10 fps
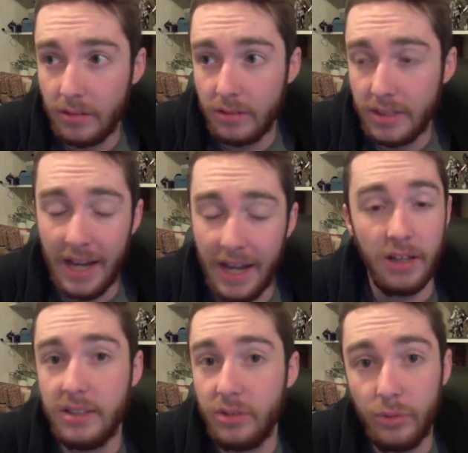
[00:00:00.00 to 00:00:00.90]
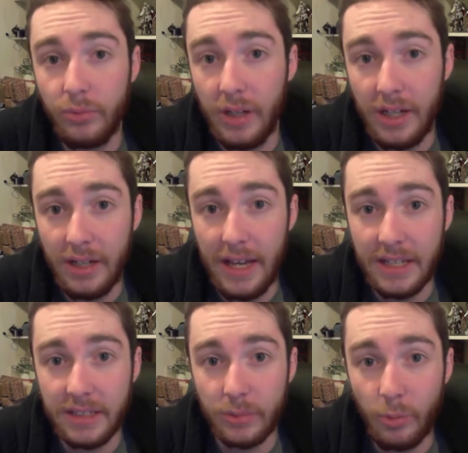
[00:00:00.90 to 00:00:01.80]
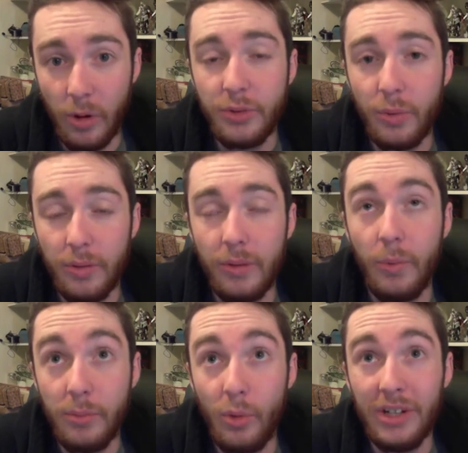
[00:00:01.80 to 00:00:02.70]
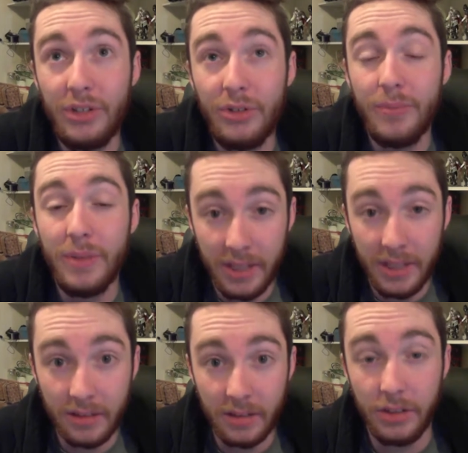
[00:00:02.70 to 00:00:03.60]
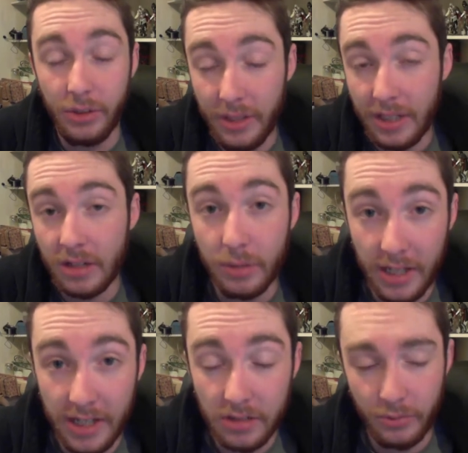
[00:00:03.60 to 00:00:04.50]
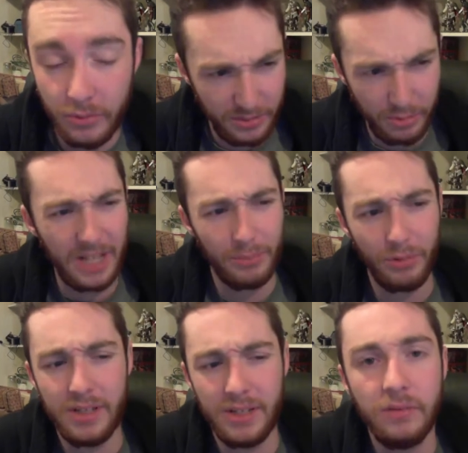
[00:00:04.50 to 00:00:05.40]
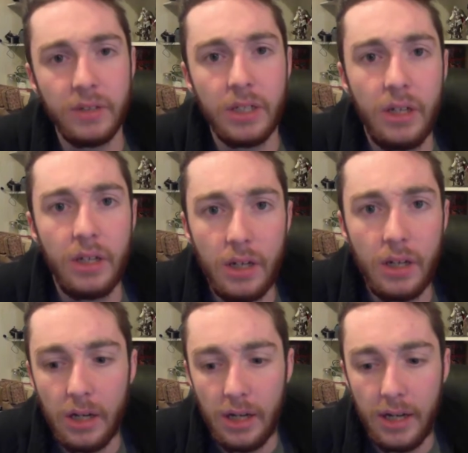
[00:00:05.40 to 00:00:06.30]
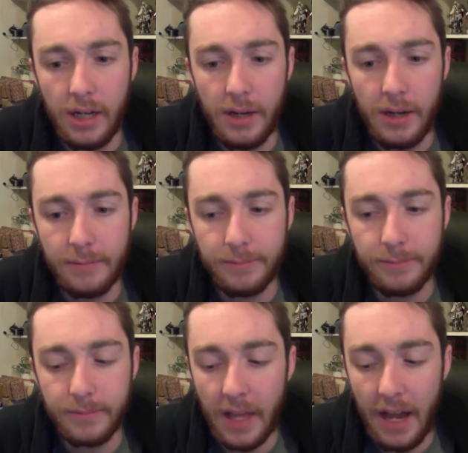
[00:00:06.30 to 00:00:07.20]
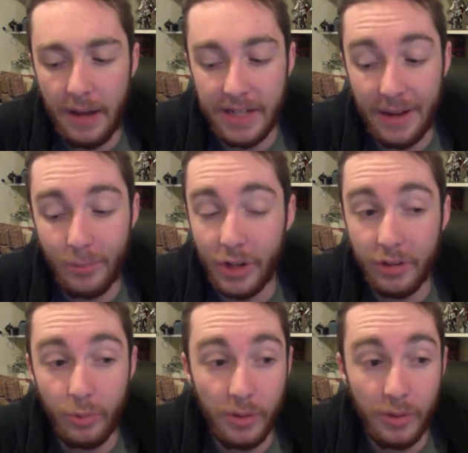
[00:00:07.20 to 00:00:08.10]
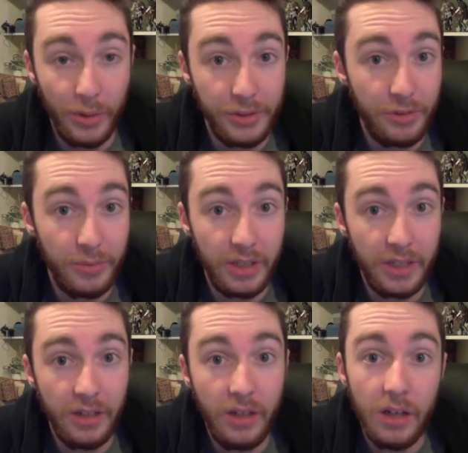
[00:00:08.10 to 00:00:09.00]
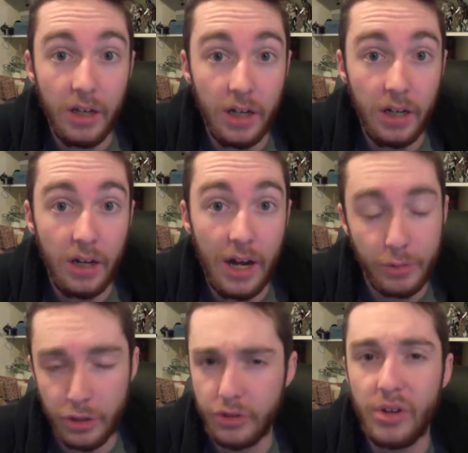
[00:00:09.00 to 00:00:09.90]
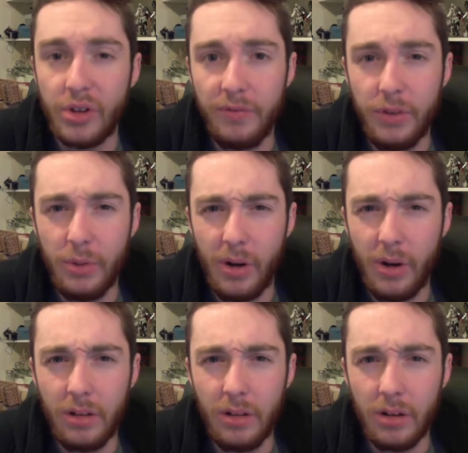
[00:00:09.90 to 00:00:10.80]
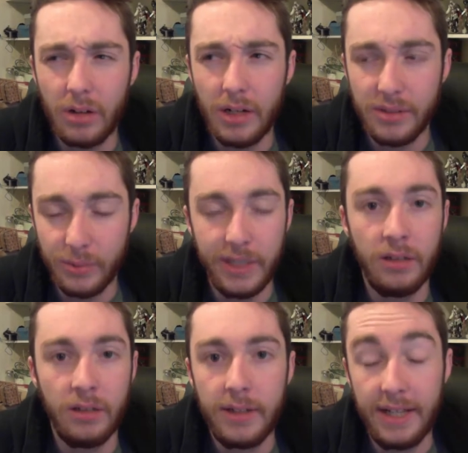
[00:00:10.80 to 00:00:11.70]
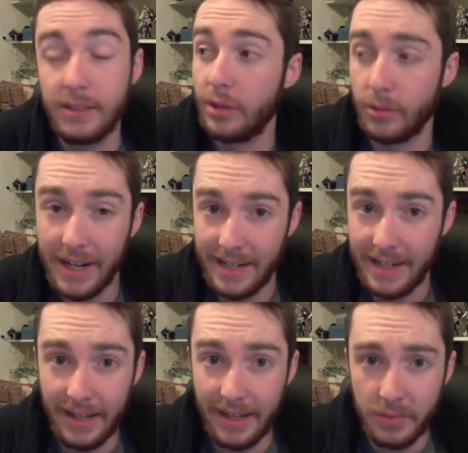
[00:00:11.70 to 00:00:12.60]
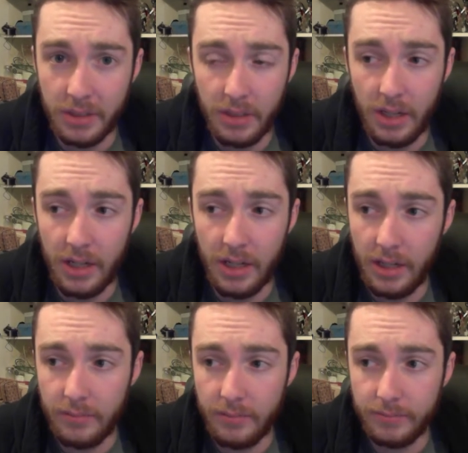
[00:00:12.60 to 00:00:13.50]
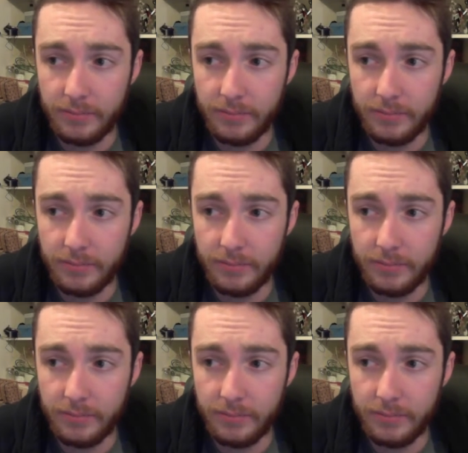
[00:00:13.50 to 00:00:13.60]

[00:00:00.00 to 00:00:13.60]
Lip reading: Dying Light has 1.2 million unique players, which is pretty impressive. I mean, I'm one of the 1.2 million. I'm sure some of you all are as well. It's a great game. I